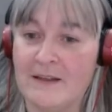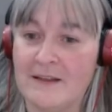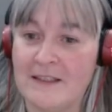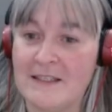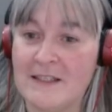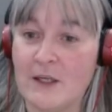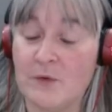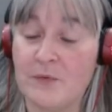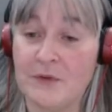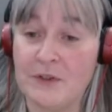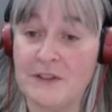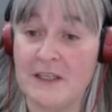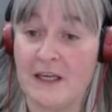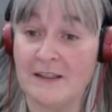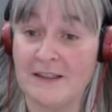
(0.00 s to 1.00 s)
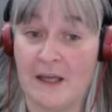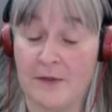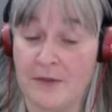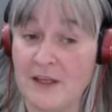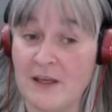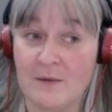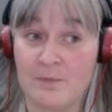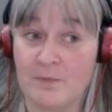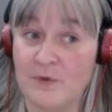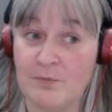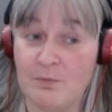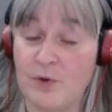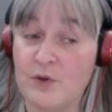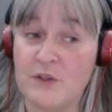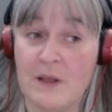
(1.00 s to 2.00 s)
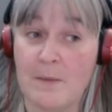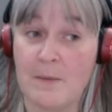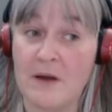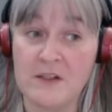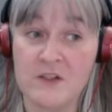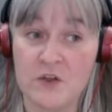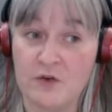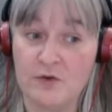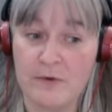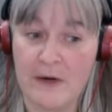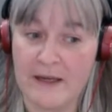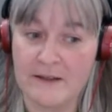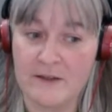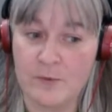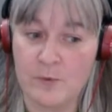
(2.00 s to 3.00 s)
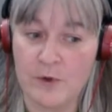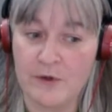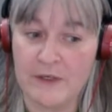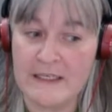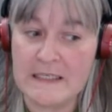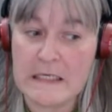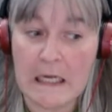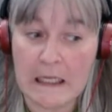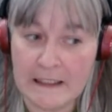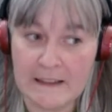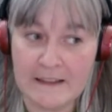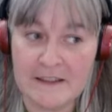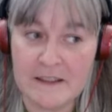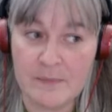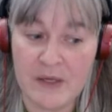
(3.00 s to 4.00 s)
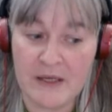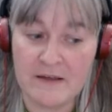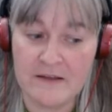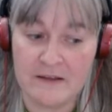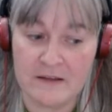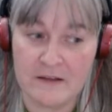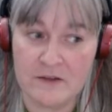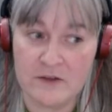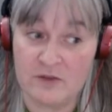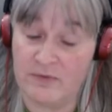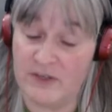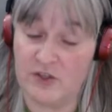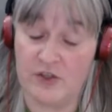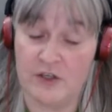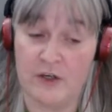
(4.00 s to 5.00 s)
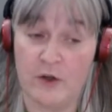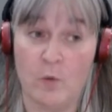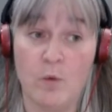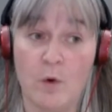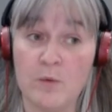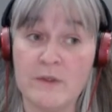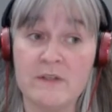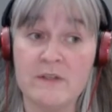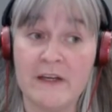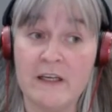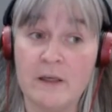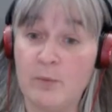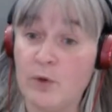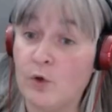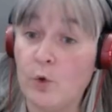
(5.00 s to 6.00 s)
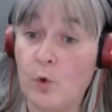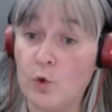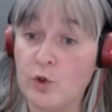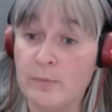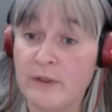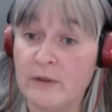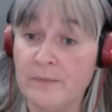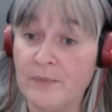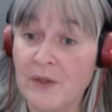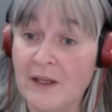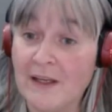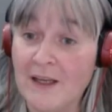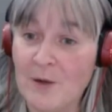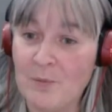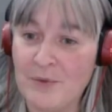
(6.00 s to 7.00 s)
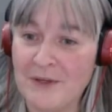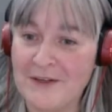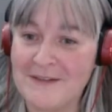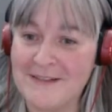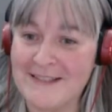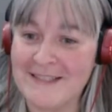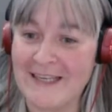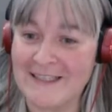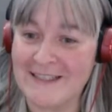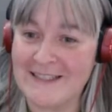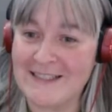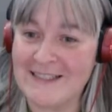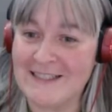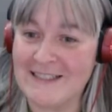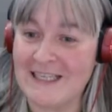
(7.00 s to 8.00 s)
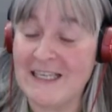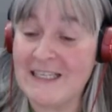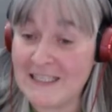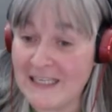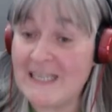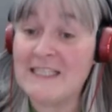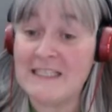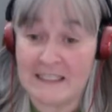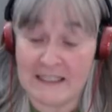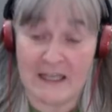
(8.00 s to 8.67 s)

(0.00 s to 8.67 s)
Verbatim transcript: discovered, I, I think the books that my son read were entirely dependent originally on what was available on Audible because yeah. that's he he did